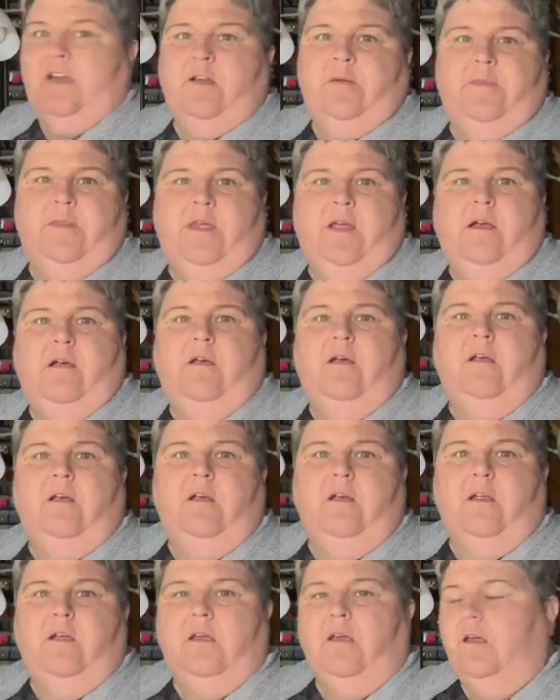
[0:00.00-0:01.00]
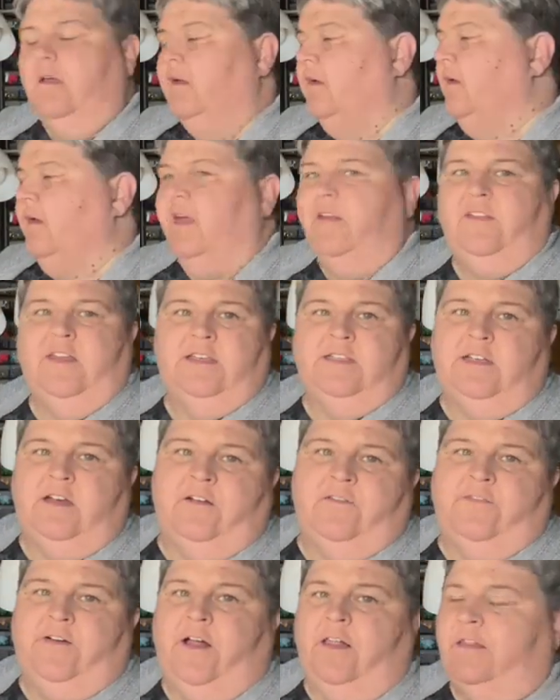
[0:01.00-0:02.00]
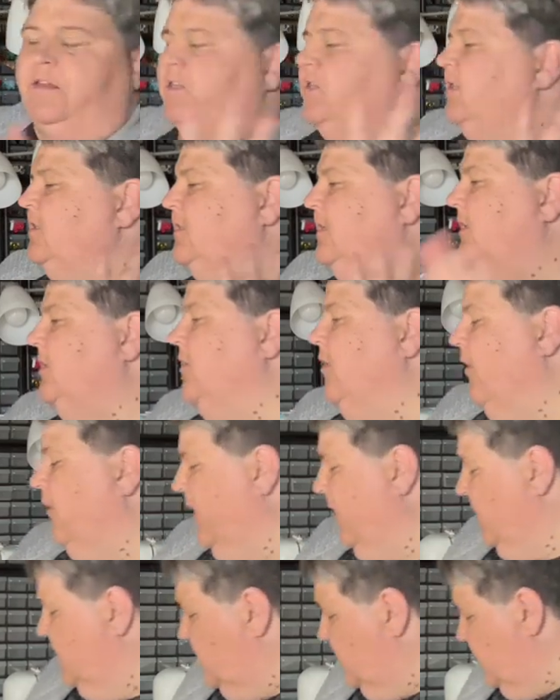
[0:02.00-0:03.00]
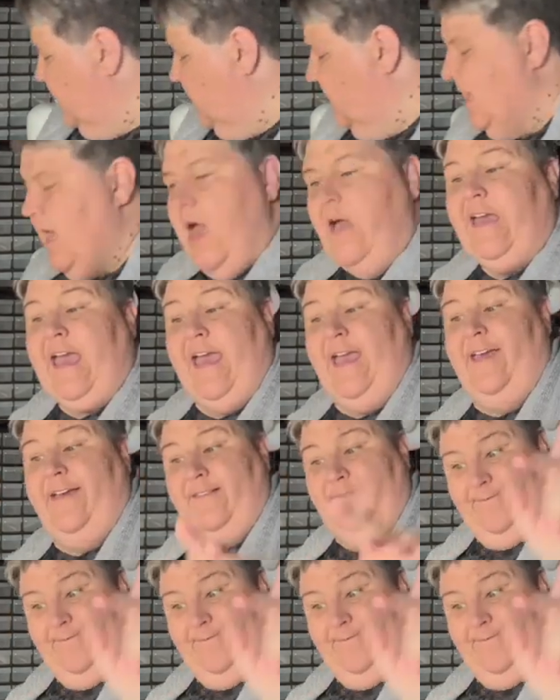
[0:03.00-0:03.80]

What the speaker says: them there. If they start falling, just ignore it. Okay.